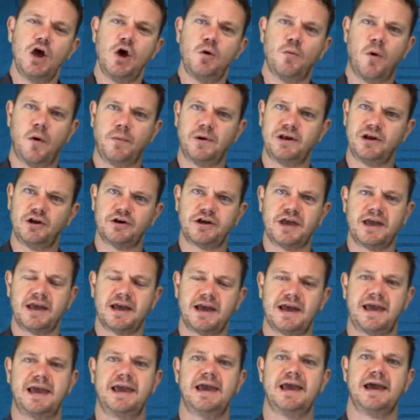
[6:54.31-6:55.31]
What we're looking
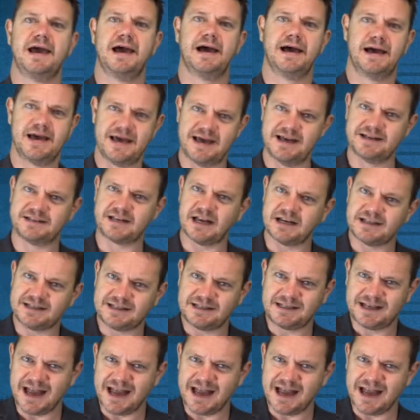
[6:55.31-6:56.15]
at here is